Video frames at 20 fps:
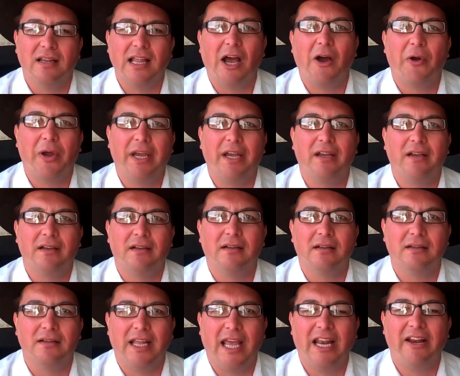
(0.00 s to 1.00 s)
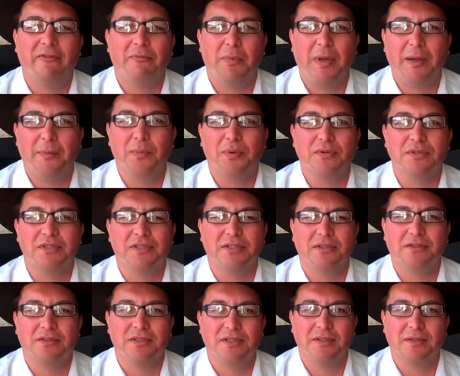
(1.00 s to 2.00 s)
allowing Native peoples
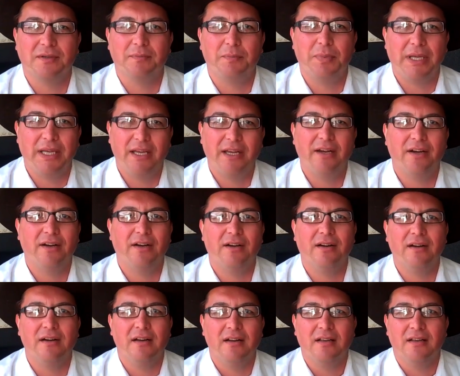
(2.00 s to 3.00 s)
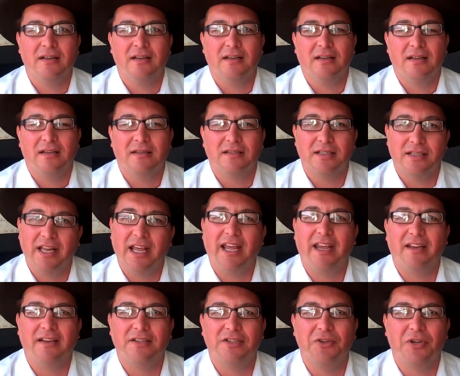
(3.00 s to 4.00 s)
to be here
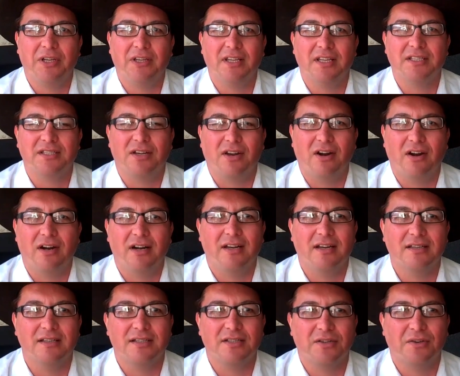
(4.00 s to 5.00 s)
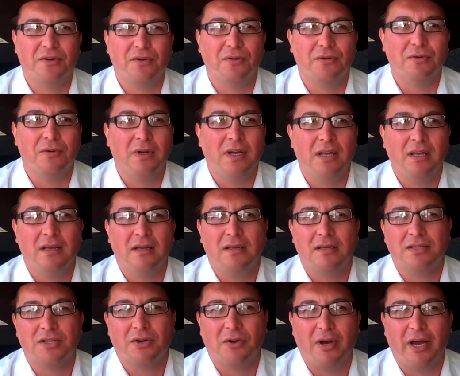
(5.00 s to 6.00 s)
today doing this art. And so
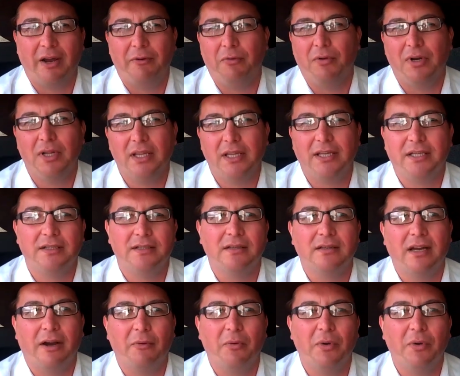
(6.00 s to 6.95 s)
I really